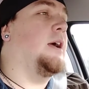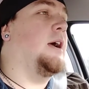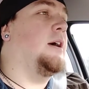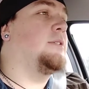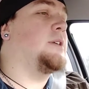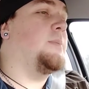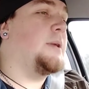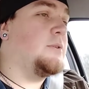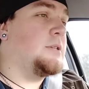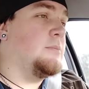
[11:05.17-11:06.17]
Uh, also, I've
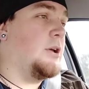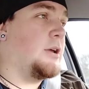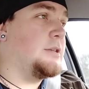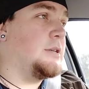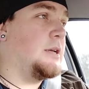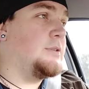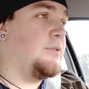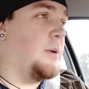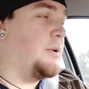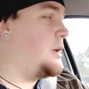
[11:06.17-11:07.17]
been doing some logo designs for
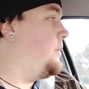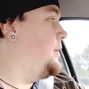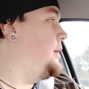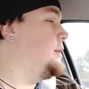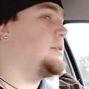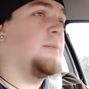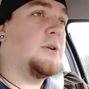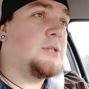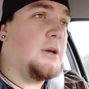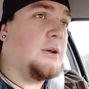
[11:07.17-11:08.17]
a couple of companies. I'm
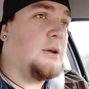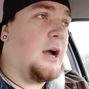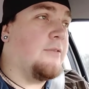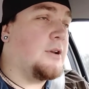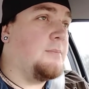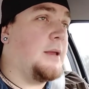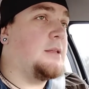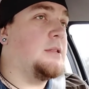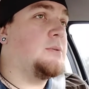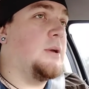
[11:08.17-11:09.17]
also, I've got a
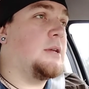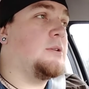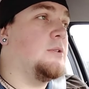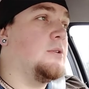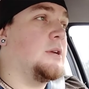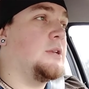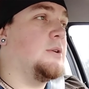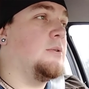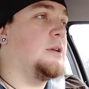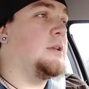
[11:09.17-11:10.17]
meeting this week to look at
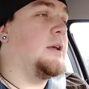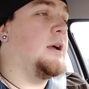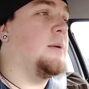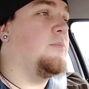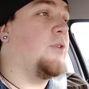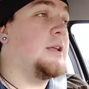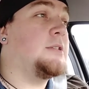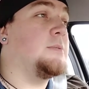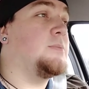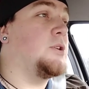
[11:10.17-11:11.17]
doing, um, running
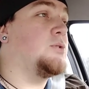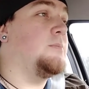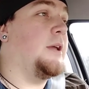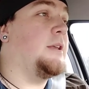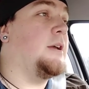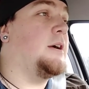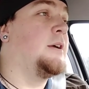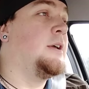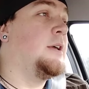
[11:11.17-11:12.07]
some social media,